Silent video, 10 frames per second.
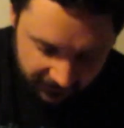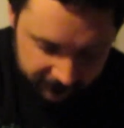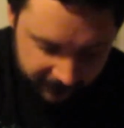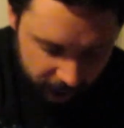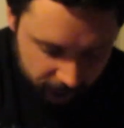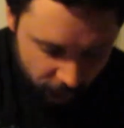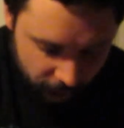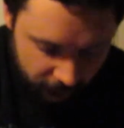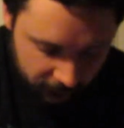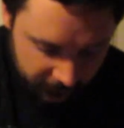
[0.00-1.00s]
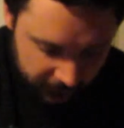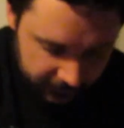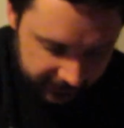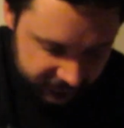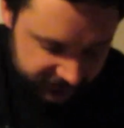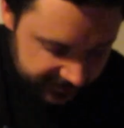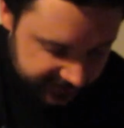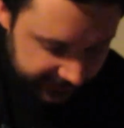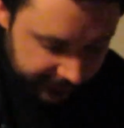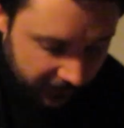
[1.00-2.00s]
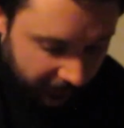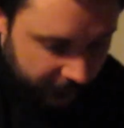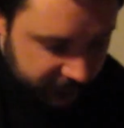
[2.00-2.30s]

And felt more interesting. I